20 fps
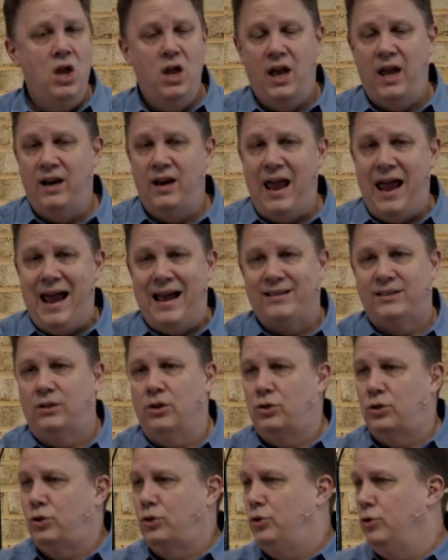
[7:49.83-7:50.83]
and ask the
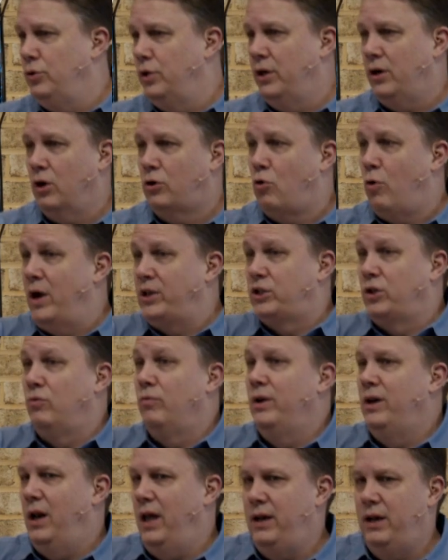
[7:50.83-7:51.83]
student a question
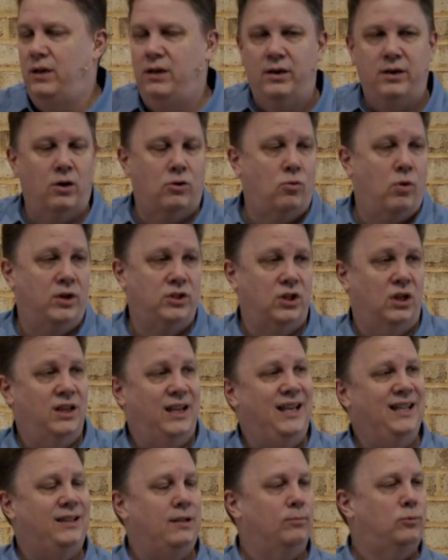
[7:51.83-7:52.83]
related to their question to
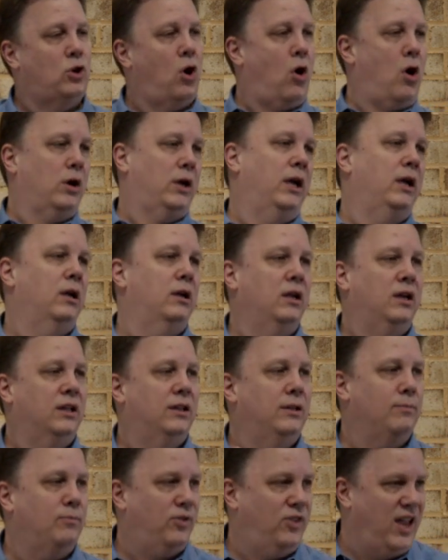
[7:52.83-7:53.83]
get them talking and to get
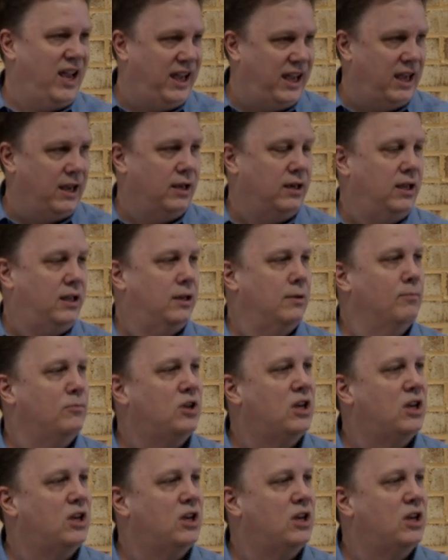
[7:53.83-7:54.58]
them thinking and to get them